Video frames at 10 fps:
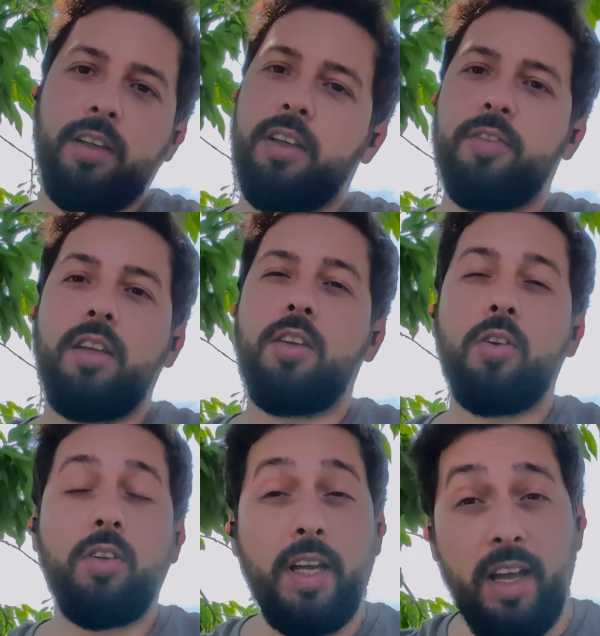If you
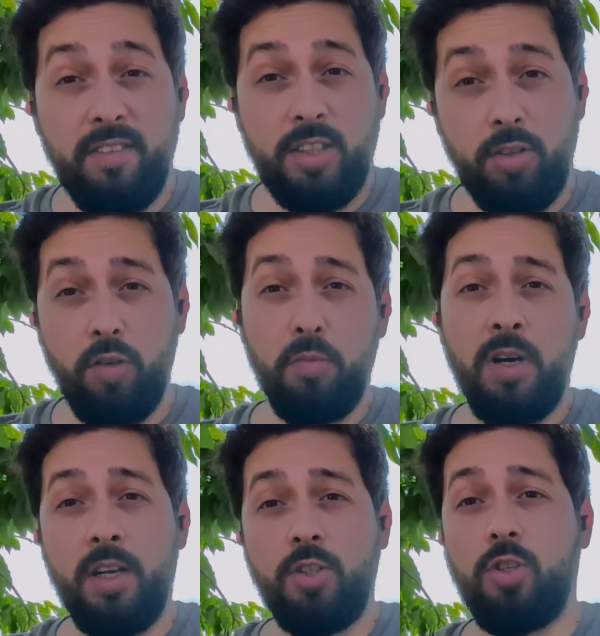don't have so
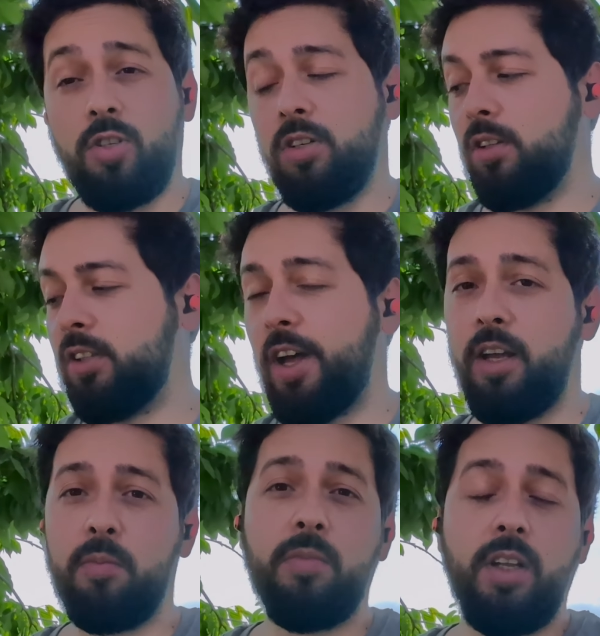much
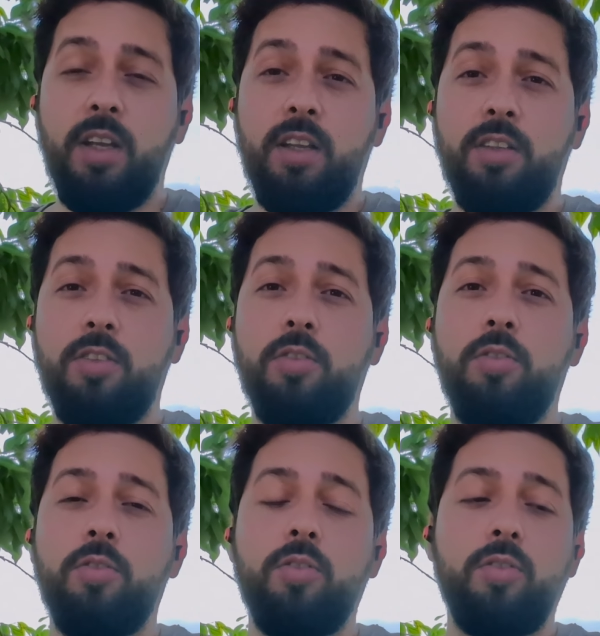time
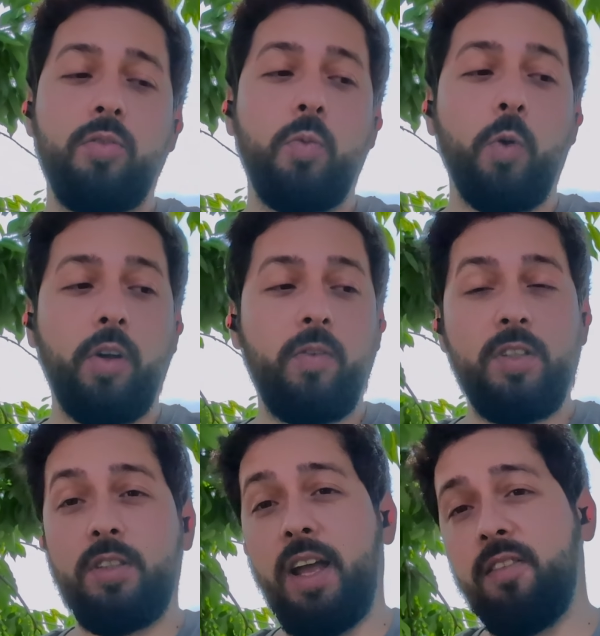to work
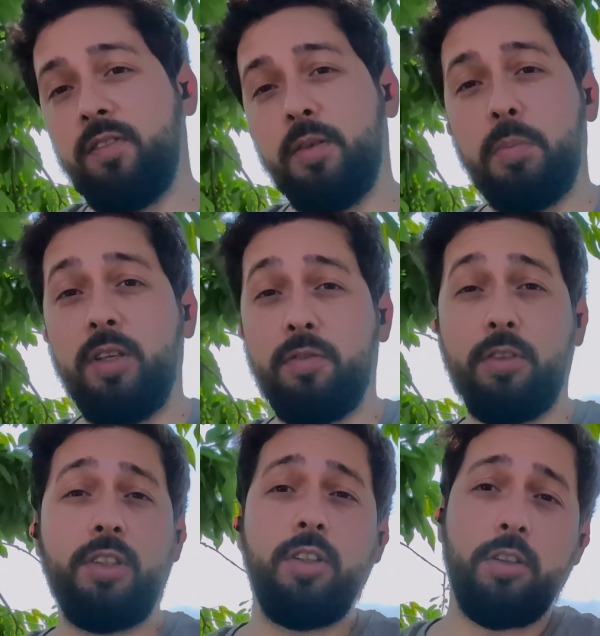with MVP
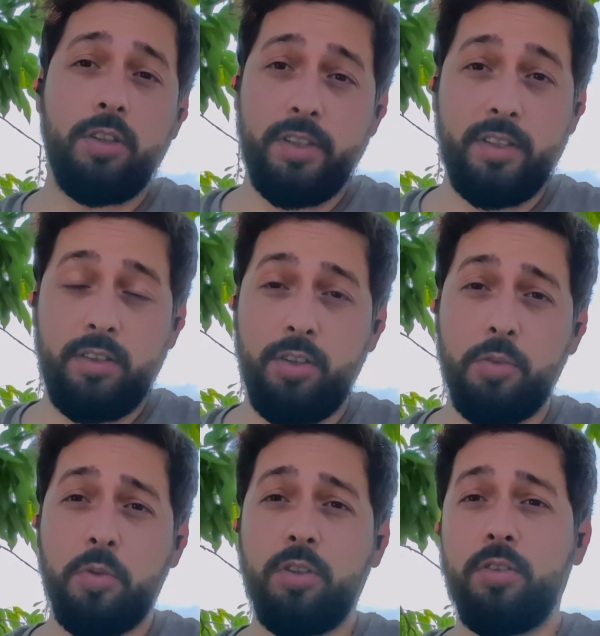for years,
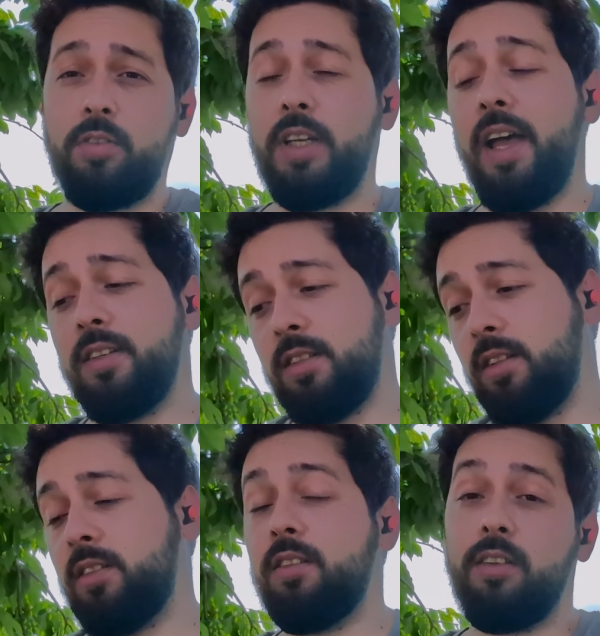you want to test
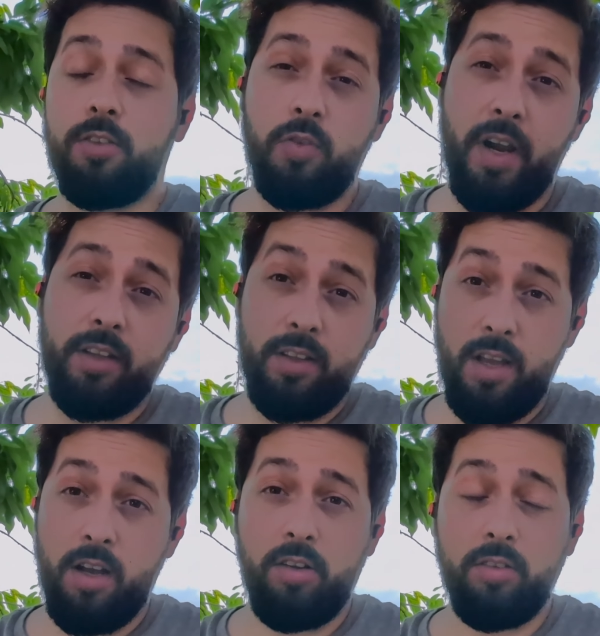it right
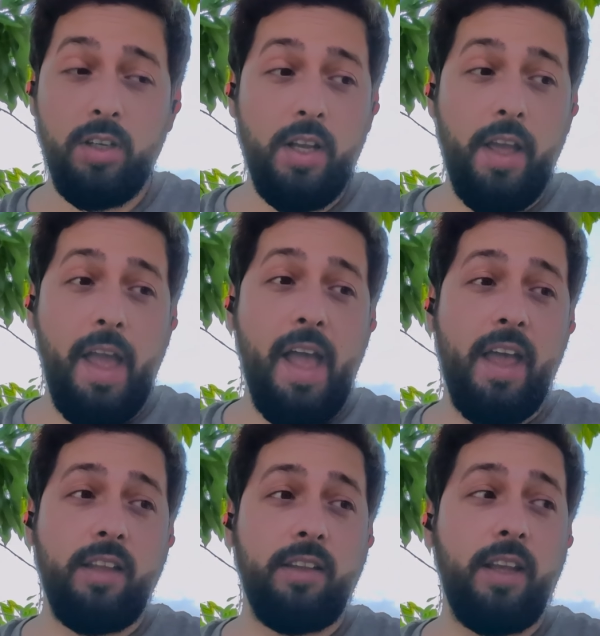now,
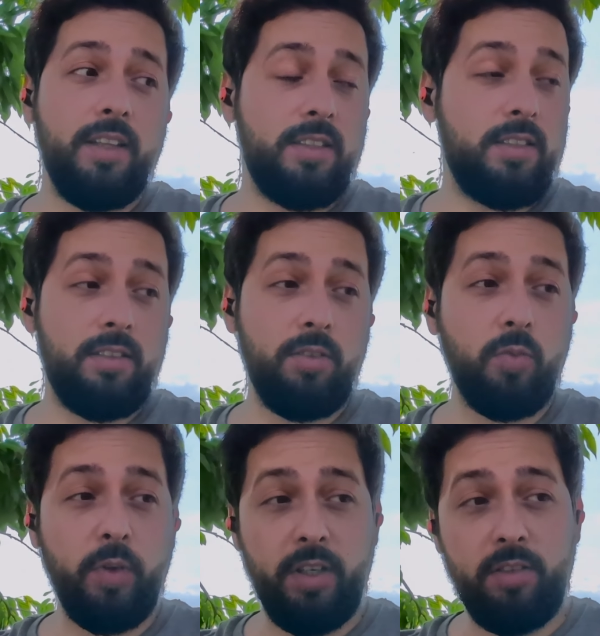and that's
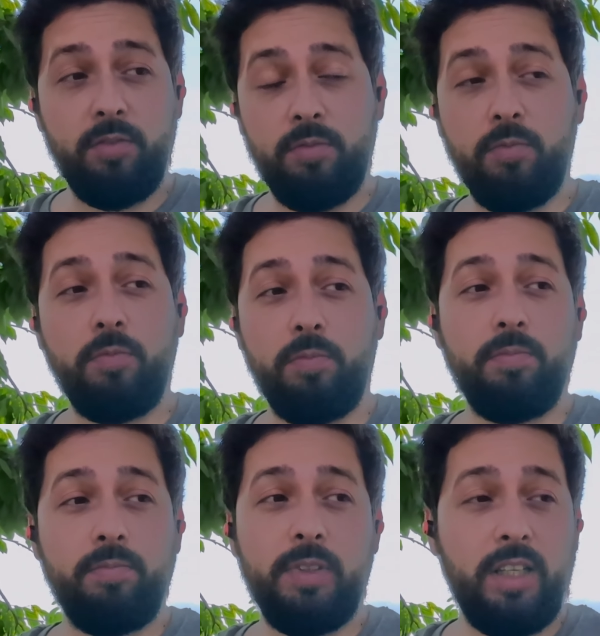
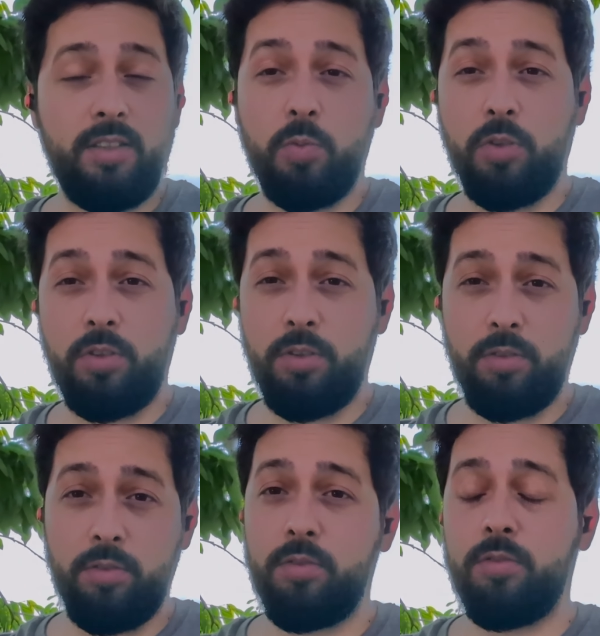what
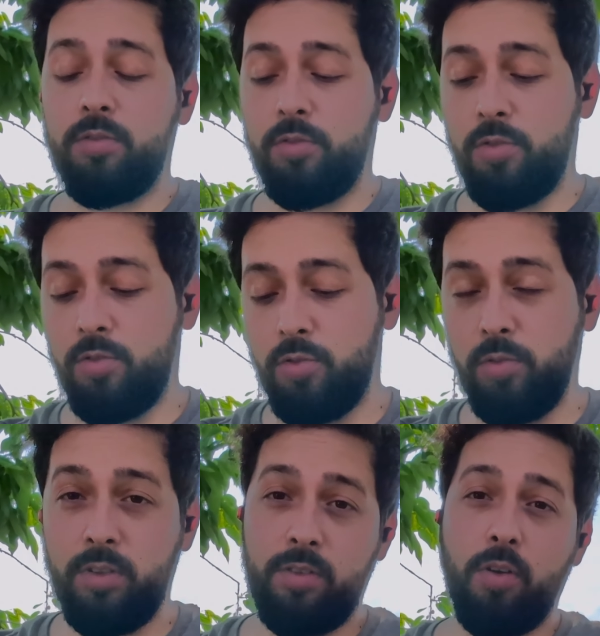you
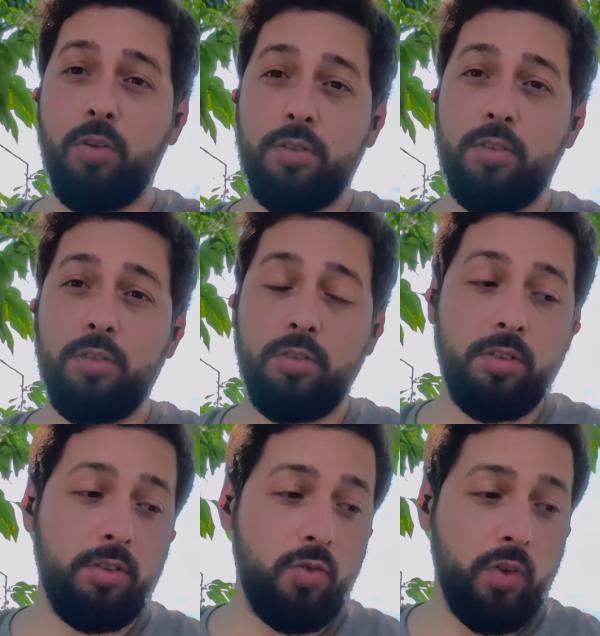should
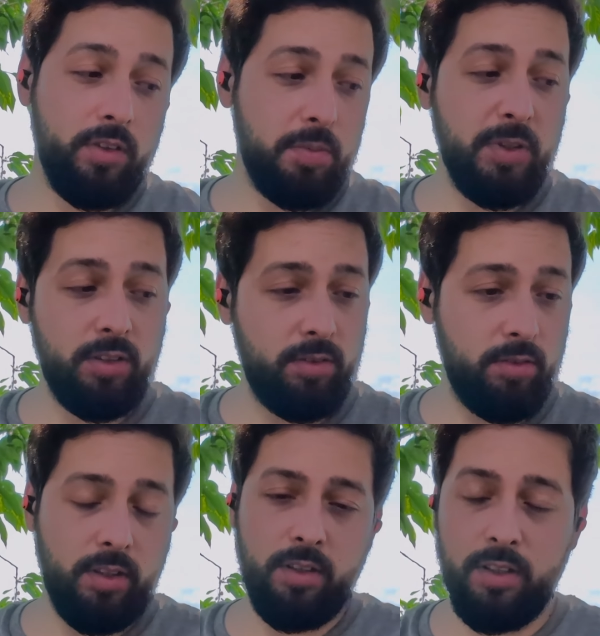also transmit to
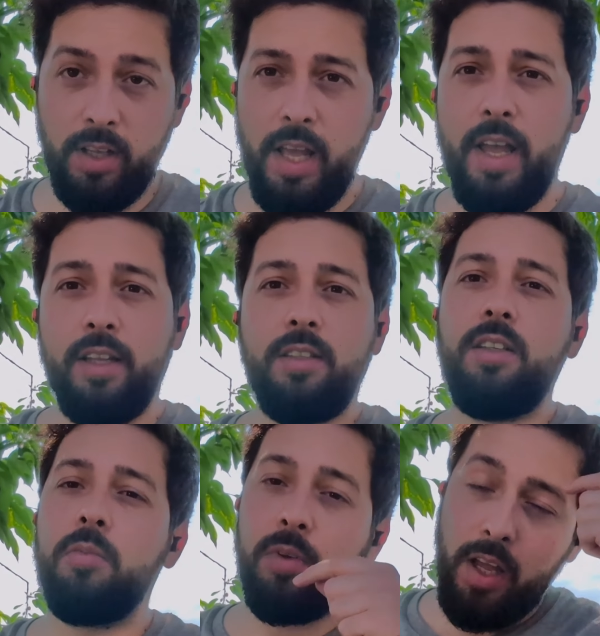the
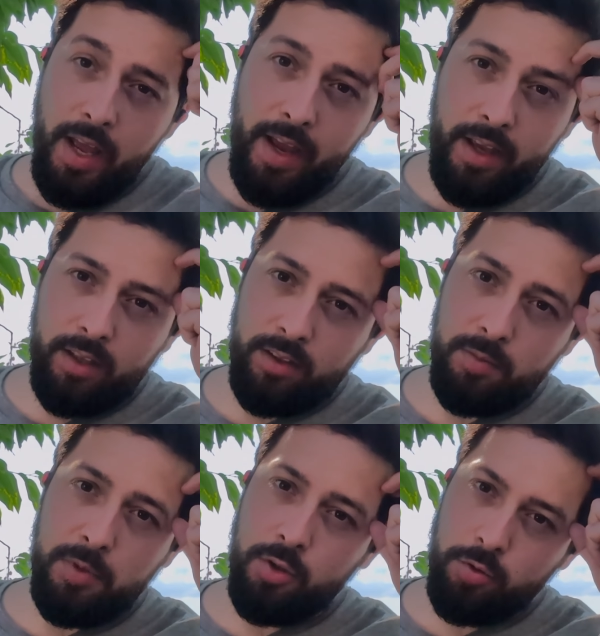team and
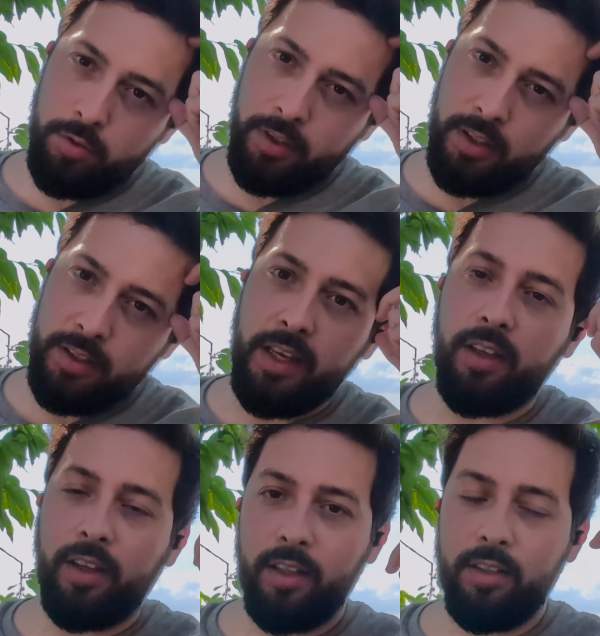be sure that
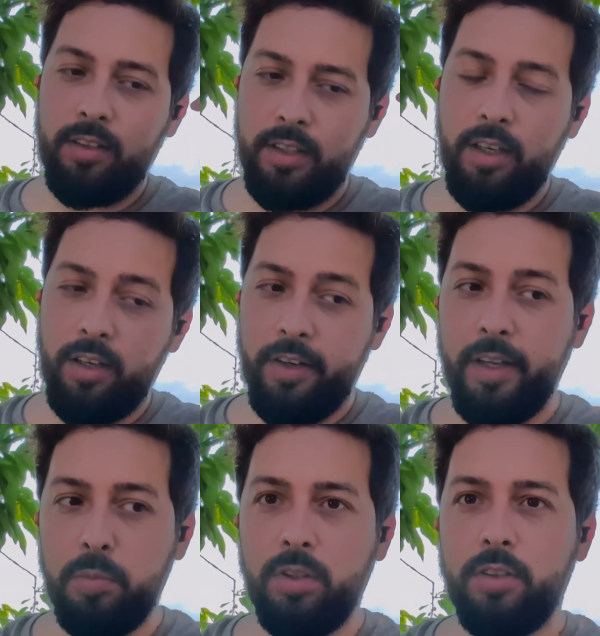they are
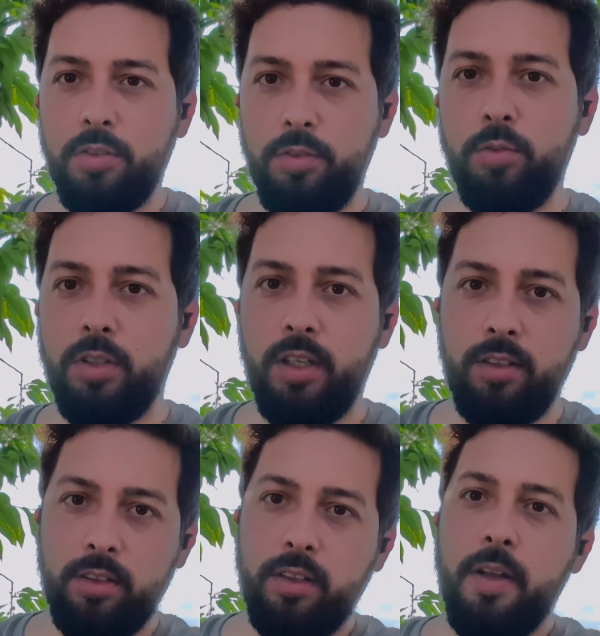able to do that
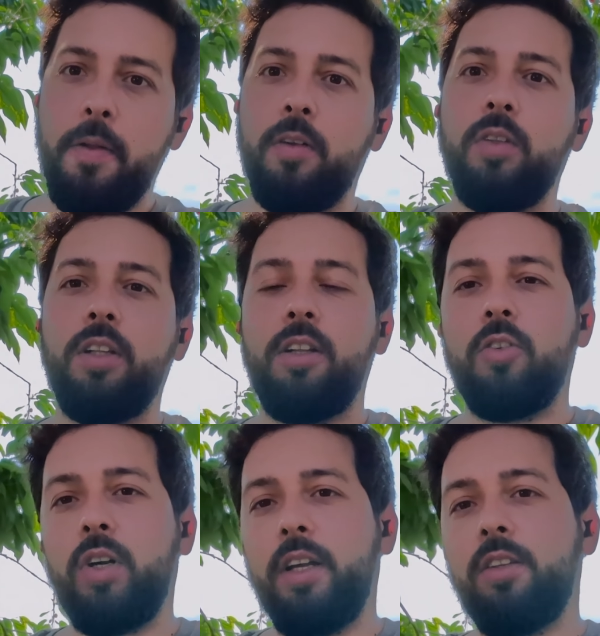within
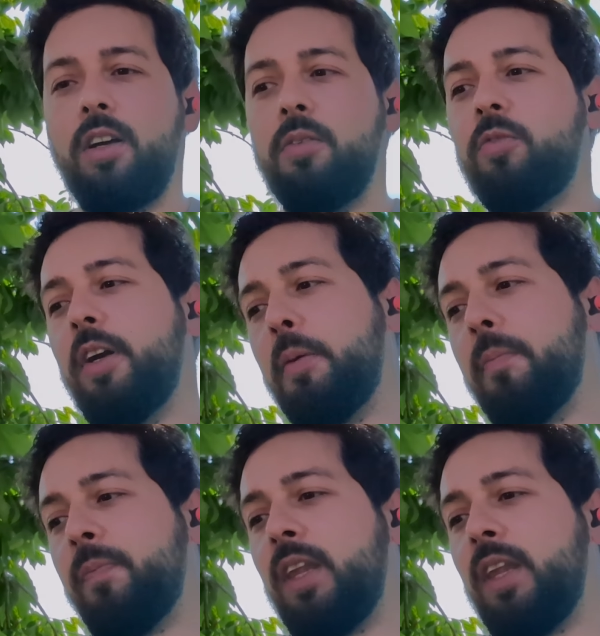the right time frame.